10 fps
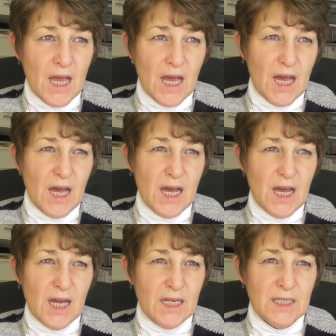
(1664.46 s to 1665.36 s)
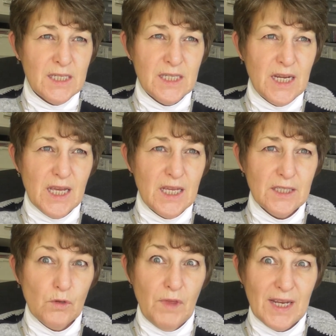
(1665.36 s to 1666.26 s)
And
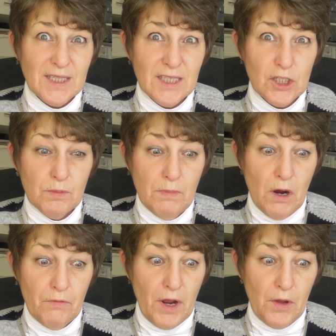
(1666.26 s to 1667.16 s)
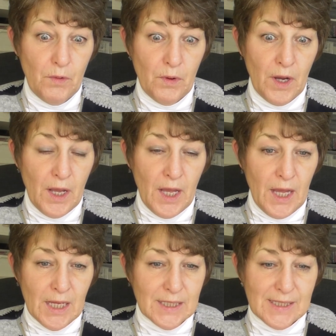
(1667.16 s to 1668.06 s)
so that's tomorrow.
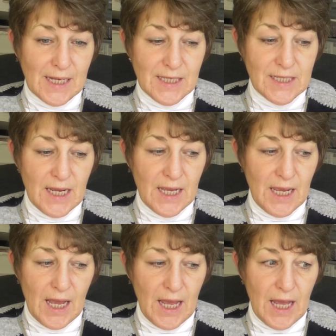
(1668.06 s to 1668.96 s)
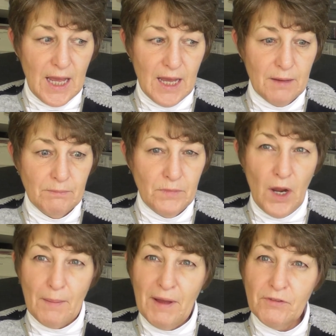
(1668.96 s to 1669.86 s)
Saturday, I'm
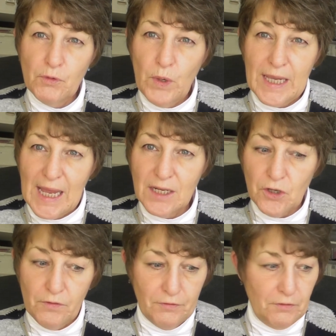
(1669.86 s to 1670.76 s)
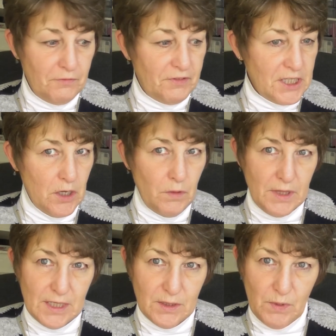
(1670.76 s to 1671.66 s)
having a weekend off from
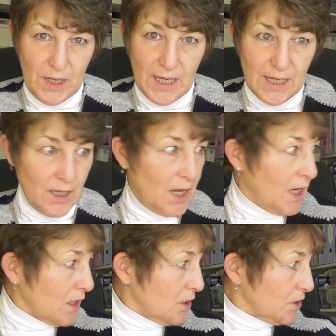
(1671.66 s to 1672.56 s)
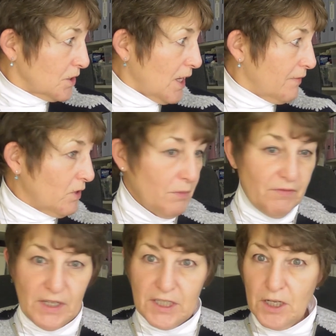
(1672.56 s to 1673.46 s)
videoing this week because I've got my
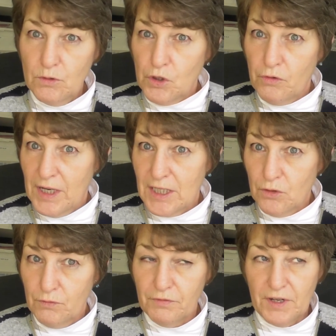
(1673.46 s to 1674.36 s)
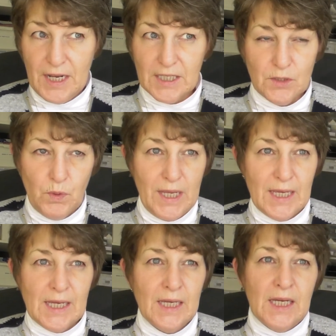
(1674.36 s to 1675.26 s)
videos already done for next week.